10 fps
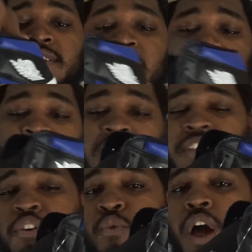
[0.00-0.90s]
said, the
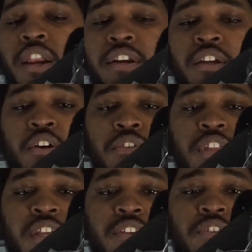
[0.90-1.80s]
leather quality on
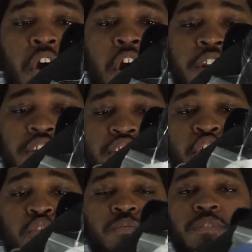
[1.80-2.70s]
these are
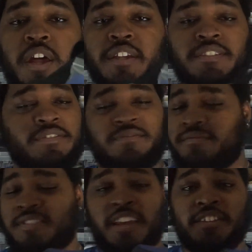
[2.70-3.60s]
dope. Like,
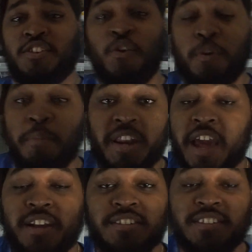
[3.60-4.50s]
it's going
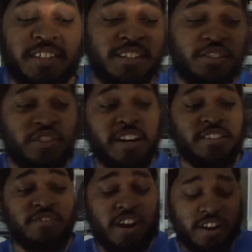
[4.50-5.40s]
bananas. It's, it's
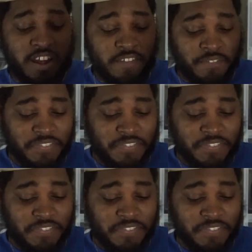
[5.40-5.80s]
crazy right now.